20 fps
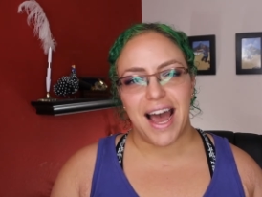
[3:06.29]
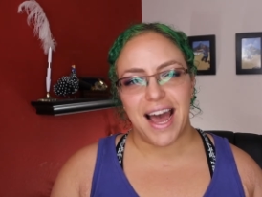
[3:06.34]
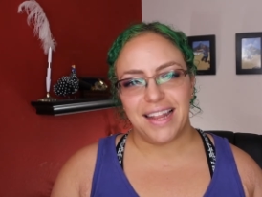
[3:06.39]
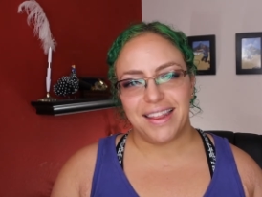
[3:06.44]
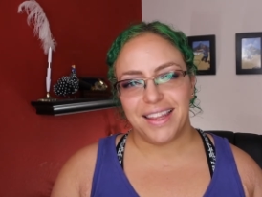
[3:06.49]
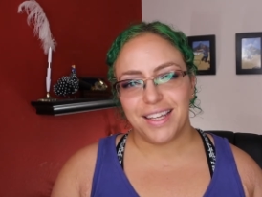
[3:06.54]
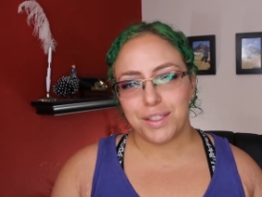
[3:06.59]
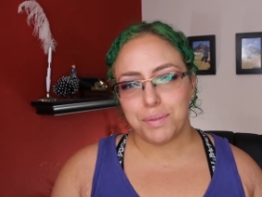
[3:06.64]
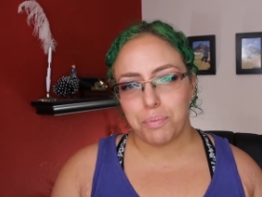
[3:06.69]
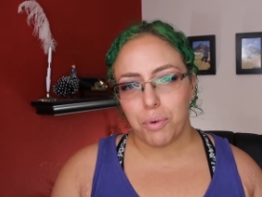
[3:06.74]

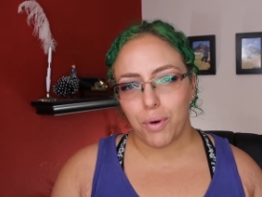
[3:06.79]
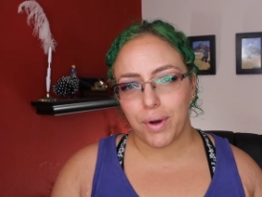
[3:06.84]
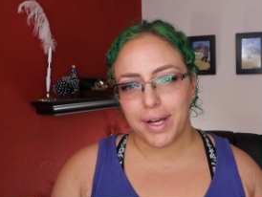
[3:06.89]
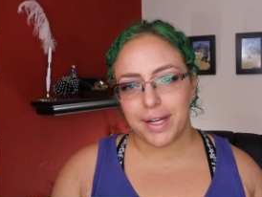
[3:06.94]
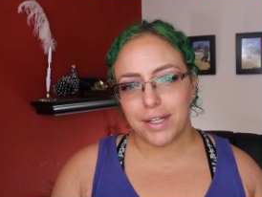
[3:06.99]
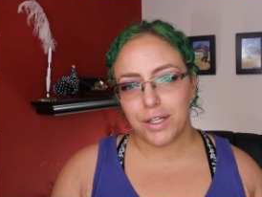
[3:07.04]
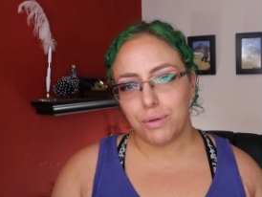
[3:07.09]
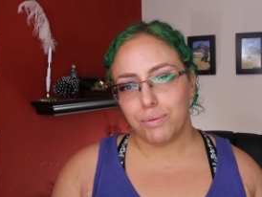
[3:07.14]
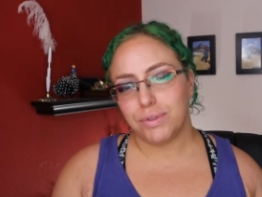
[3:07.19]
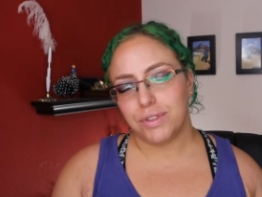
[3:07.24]
At this
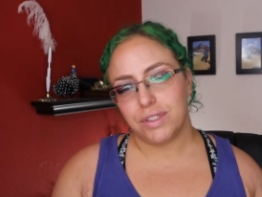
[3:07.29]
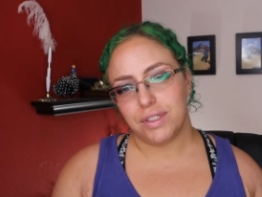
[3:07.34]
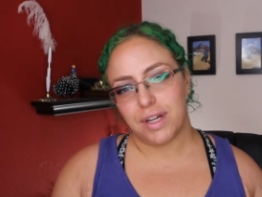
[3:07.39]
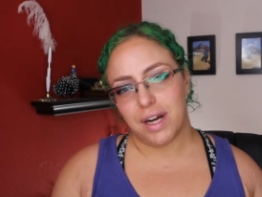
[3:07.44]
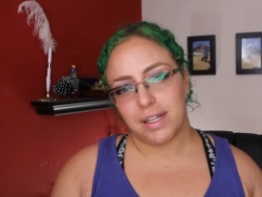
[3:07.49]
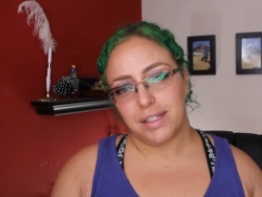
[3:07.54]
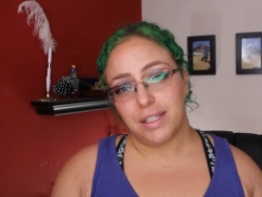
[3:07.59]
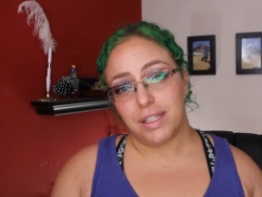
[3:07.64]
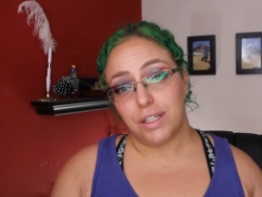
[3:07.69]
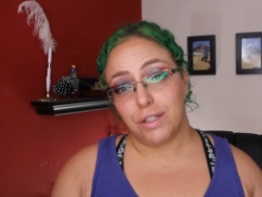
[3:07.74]
point, you would
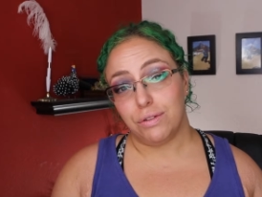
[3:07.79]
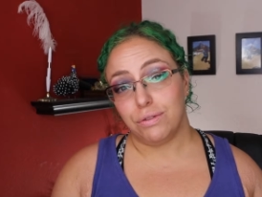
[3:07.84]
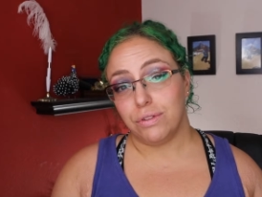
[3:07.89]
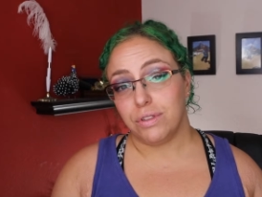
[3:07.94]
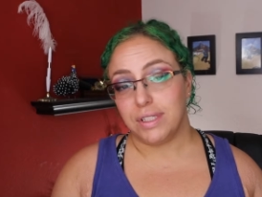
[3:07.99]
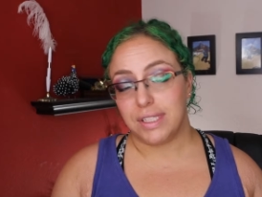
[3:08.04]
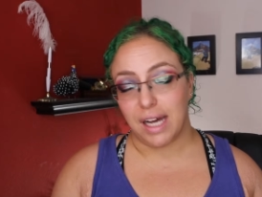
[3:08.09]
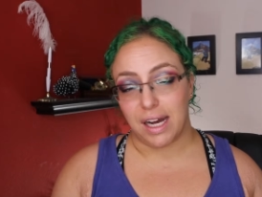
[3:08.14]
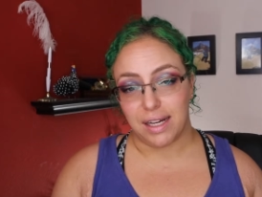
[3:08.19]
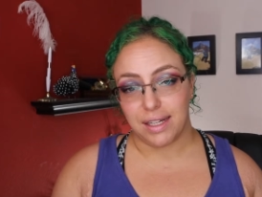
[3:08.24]
start to
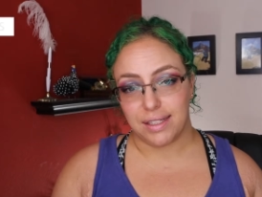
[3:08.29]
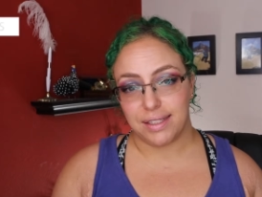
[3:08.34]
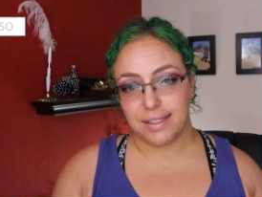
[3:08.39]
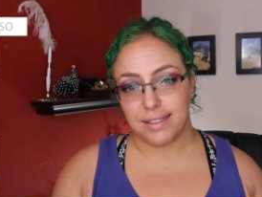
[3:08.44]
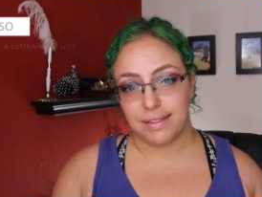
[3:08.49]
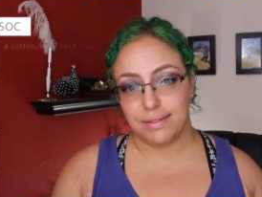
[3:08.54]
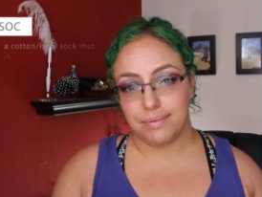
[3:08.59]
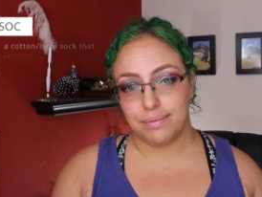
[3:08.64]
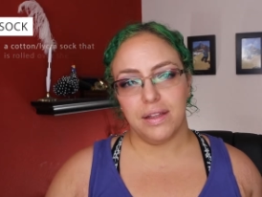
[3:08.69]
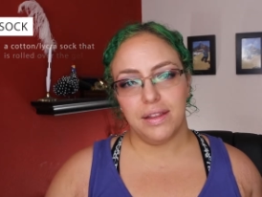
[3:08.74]
use socks.